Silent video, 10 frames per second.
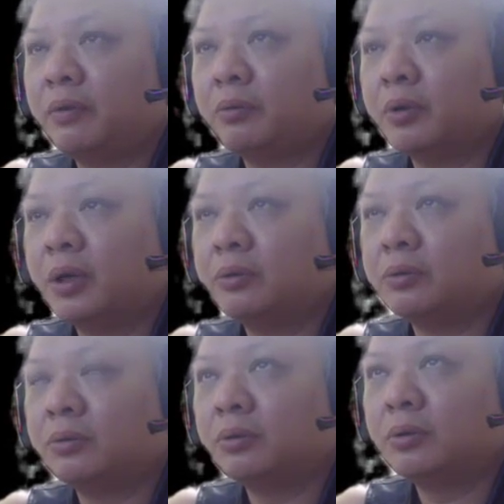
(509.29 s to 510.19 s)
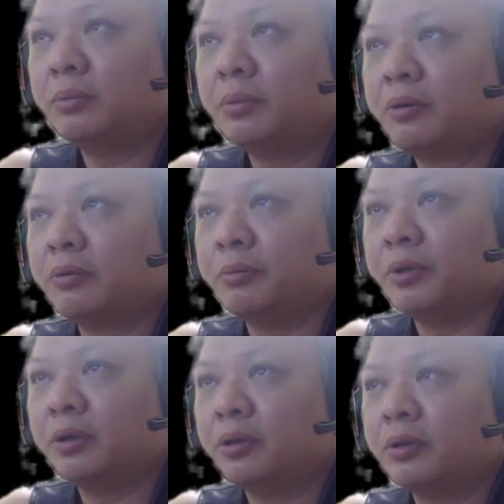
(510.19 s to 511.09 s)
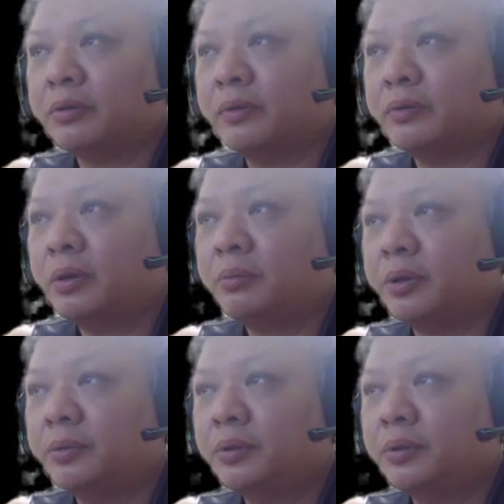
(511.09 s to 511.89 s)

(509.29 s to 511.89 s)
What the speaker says: red were allowed to do so, black would be all sorts of trouble.